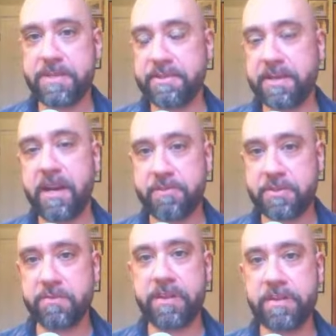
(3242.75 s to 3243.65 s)
times.
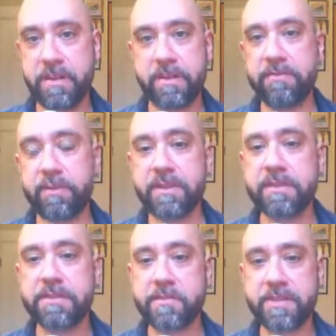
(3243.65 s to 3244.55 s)
You might think of Queen
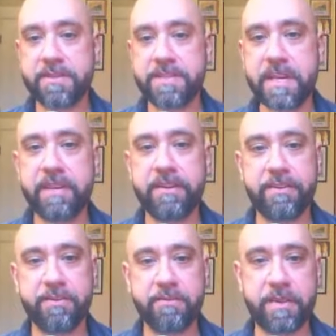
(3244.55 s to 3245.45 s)
Elizabeth II
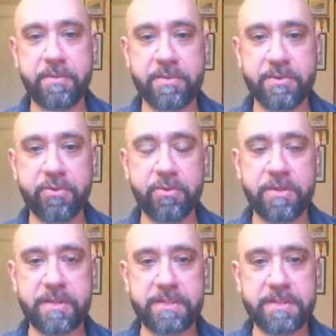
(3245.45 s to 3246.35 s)
and her famous
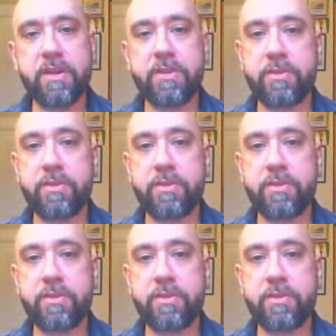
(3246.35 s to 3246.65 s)
corgis.